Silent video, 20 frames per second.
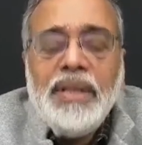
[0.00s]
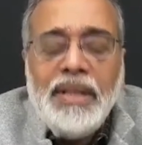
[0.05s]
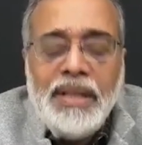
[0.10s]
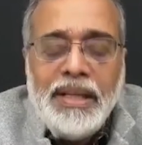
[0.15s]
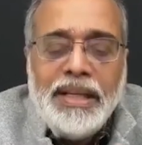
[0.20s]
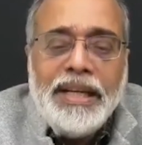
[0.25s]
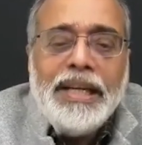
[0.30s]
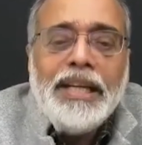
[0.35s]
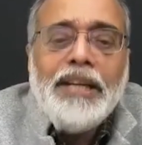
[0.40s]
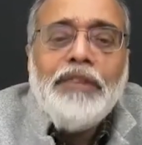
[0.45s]

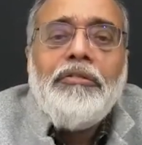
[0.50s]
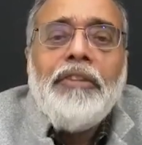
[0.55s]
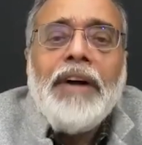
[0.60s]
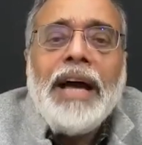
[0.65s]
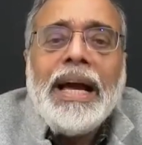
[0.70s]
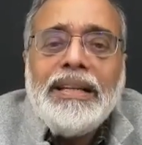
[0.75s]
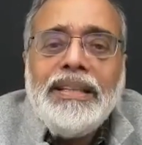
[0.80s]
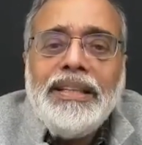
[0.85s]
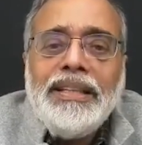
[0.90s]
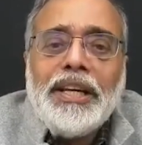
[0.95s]
First, in
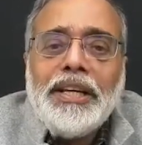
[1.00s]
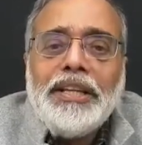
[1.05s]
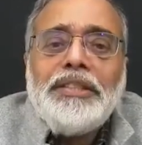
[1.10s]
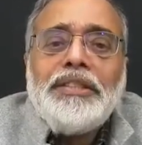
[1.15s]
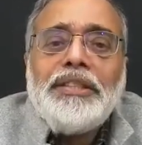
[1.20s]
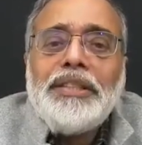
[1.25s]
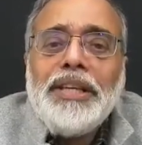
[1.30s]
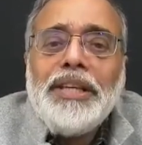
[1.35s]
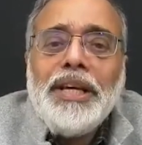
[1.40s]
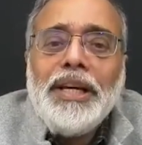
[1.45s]
fact, there
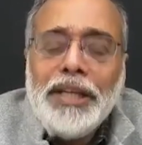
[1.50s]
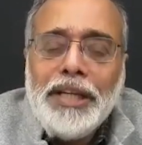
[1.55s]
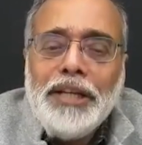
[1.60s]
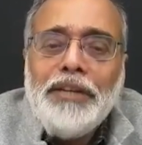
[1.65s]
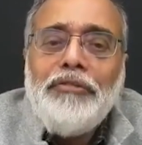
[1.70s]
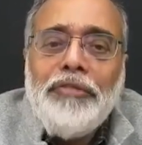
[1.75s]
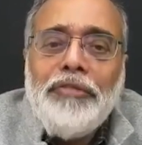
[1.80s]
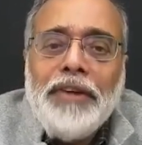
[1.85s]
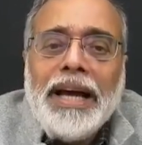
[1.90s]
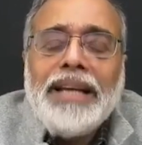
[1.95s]
is
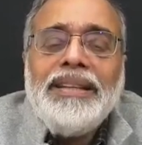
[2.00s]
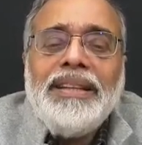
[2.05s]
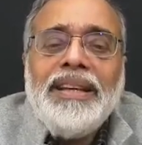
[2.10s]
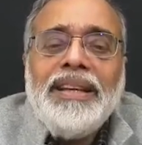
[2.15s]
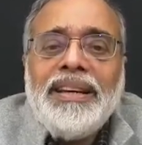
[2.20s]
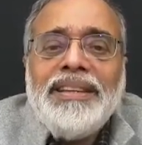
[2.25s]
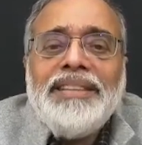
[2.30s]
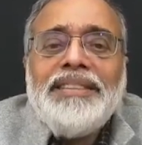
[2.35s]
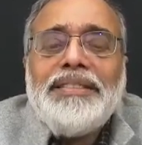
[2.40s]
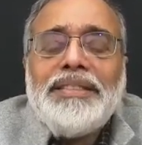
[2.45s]
in fact
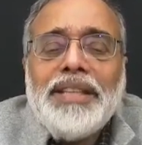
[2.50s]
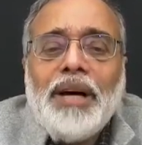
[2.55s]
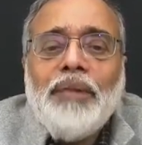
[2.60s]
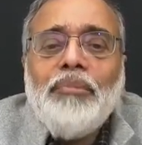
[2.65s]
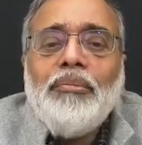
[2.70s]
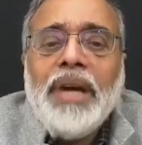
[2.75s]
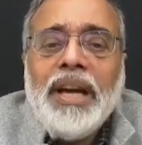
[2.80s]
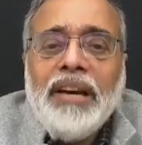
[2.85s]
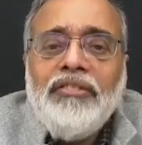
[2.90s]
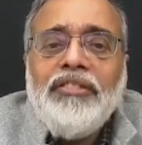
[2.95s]
there is
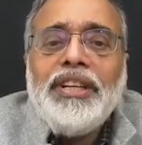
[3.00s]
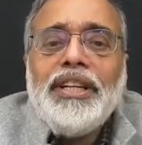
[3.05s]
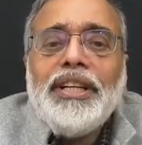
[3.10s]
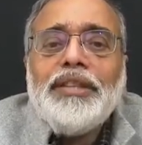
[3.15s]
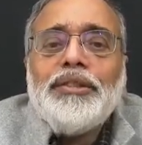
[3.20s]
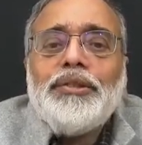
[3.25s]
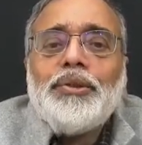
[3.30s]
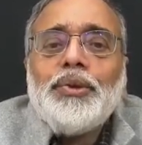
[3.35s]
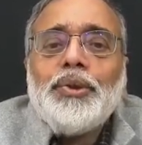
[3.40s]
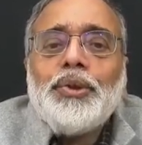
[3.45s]
some
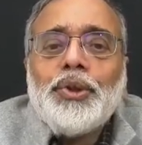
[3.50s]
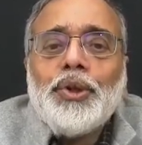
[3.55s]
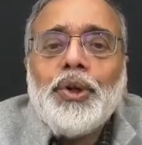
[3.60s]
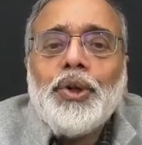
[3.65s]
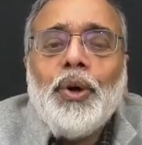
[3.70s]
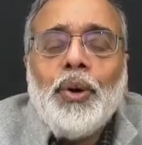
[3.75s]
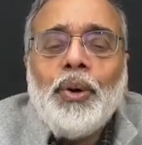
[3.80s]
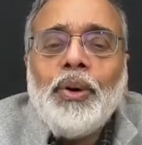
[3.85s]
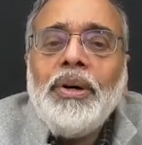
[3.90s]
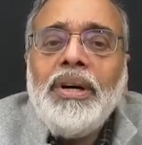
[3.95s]
evidence to
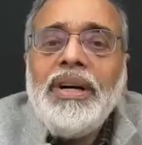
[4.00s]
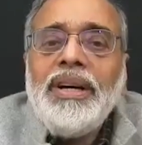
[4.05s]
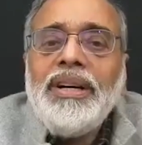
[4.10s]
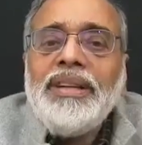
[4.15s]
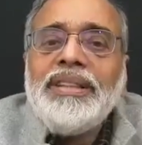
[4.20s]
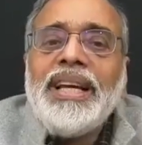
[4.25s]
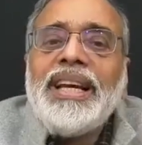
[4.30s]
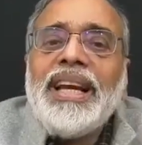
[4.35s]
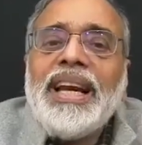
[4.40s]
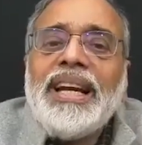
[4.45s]
show
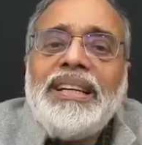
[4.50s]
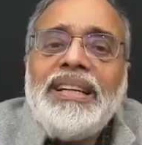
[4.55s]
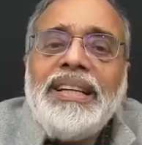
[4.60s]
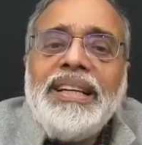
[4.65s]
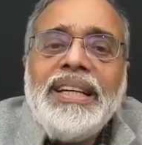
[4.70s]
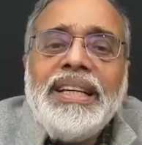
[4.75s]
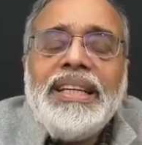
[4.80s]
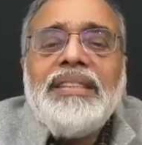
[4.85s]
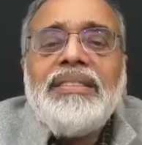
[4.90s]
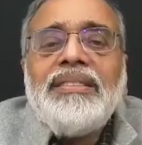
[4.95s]
that
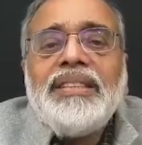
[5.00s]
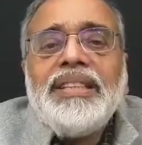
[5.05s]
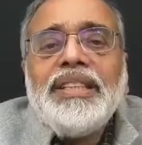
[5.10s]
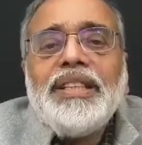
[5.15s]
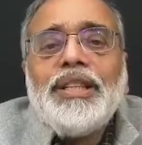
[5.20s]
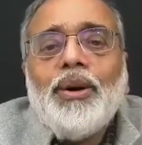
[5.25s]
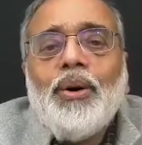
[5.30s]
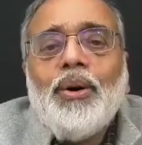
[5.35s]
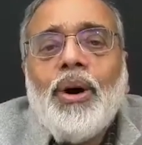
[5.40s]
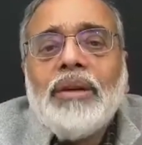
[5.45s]
at least
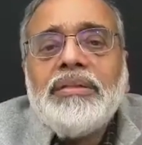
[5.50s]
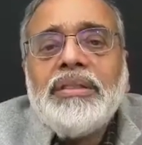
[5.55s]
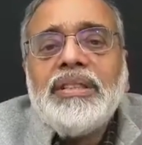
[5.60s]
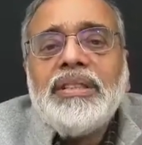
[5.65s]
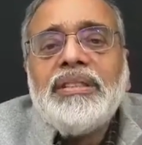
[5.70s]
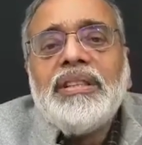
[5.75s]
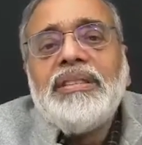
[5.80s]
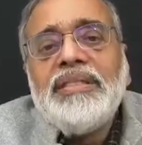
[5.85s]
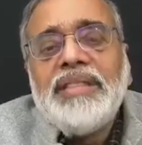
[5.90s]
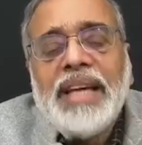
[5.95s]
it
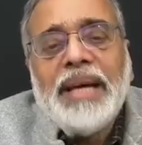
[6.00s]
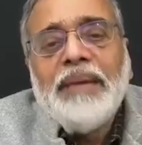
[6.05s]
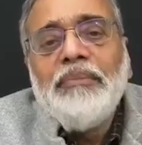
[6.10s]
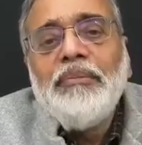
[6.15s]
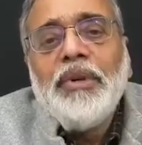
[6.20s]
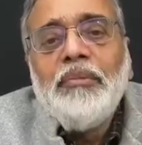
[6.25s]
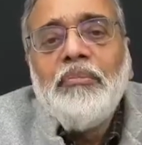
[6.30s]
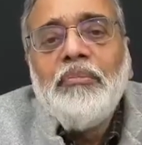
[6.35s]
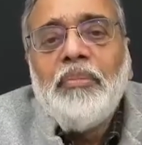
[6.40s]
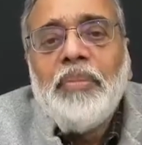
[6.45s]
causes the same
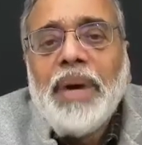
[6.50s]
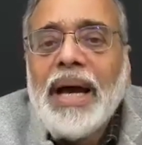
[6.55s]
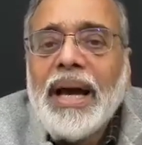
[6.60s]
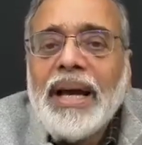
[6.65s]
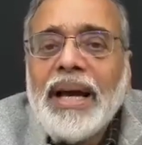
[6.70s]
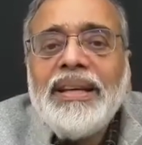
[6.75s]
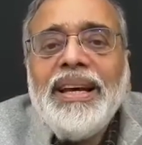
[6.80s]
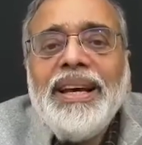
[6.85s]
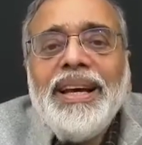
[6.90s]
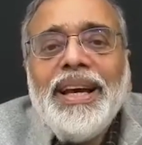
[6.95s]

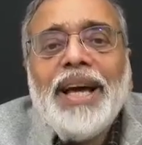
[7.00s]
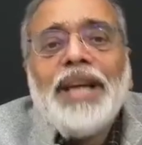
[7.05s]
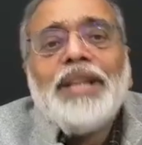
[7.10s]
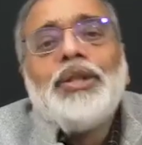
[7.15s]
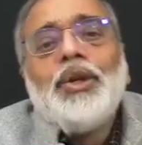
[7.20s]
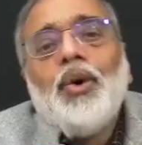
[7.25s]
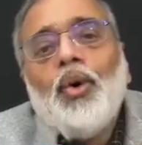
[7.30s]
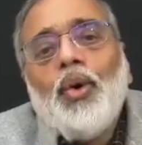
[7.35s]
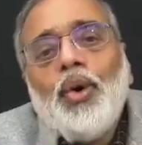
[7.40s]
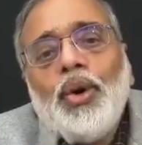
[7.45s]
impact as
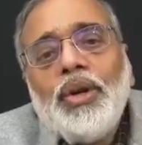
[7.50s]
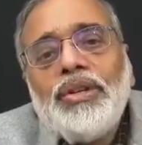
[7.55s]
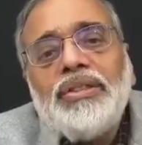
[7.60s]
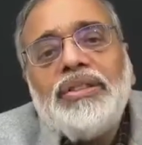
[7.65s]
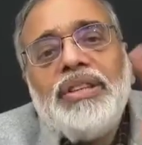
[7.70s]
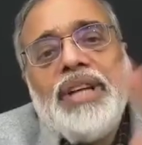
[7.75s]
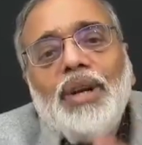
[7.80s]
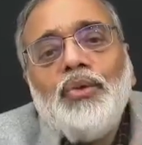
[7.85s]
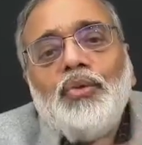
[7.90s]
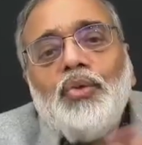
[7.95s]
the
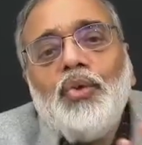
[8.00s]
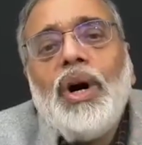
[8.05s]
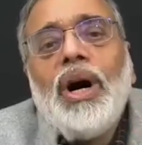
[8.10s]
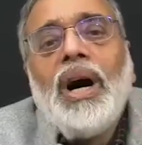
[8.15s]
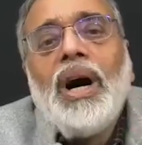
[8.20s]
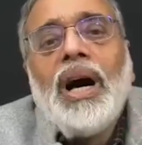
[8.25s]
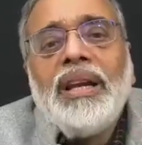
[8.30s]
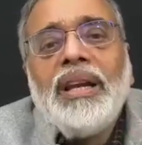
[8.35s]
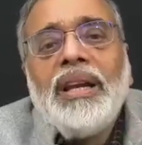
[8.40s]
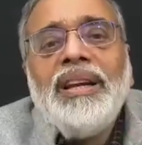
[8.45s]
original
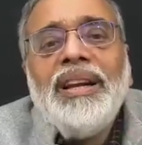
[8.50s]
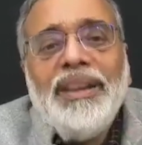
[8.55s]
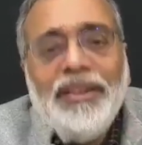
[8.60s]
Wuhan